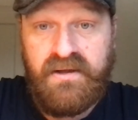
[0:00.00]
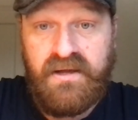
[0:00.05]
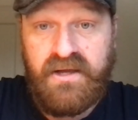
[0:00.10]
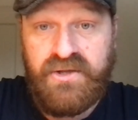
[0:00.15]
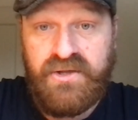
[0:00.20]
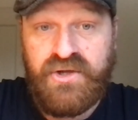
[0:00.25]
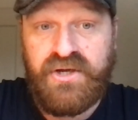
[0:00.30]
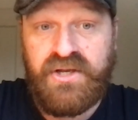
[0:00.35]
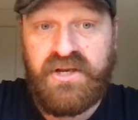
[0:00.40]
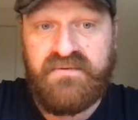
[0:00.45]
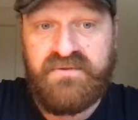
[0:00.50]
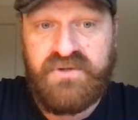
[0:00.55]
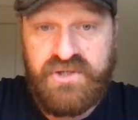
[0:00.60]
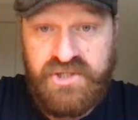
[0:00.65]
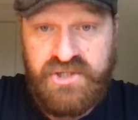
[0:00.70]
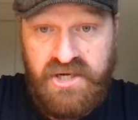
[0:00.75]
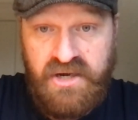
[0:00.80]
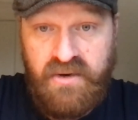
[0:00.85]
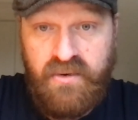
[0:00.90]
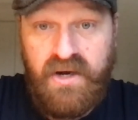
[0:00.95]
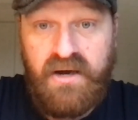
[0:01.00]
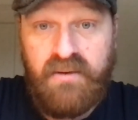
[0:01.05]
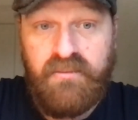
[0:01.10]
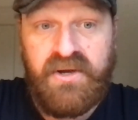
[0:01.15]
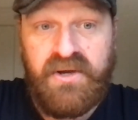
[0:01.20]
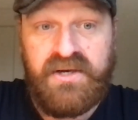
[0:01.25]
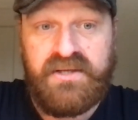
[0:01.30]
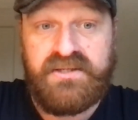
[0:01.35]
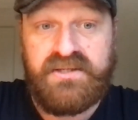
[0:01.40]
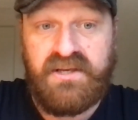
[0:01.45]
And you're going to have to show up,
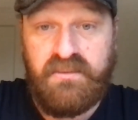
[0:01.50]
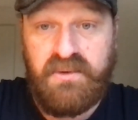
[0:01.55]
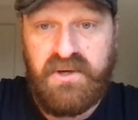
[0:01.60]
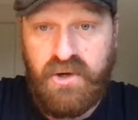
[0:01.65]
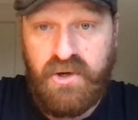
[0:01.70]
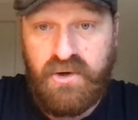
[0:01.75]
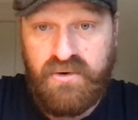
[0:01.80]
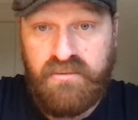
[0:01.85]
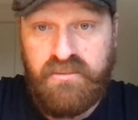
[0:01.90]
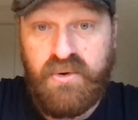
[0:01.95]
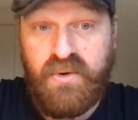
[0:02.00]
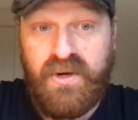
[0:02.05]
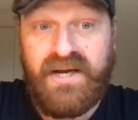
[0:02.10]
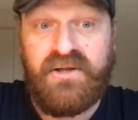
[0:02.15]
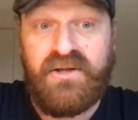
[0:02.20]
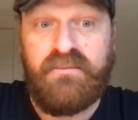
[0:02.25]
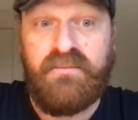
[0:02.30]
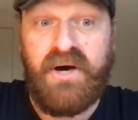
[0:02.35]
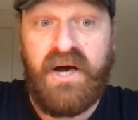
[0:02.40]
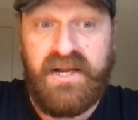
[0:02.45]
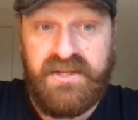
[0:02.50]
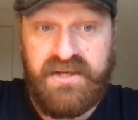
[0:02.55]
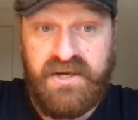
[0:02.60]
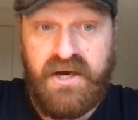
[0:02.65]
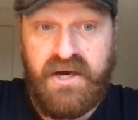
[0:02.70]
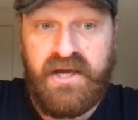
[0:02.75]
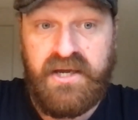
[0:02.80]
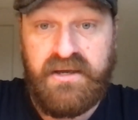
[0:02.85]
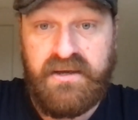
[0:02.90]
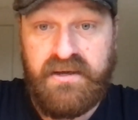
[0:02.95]
and it's going to be horrible, and you might
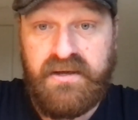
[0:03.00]
die.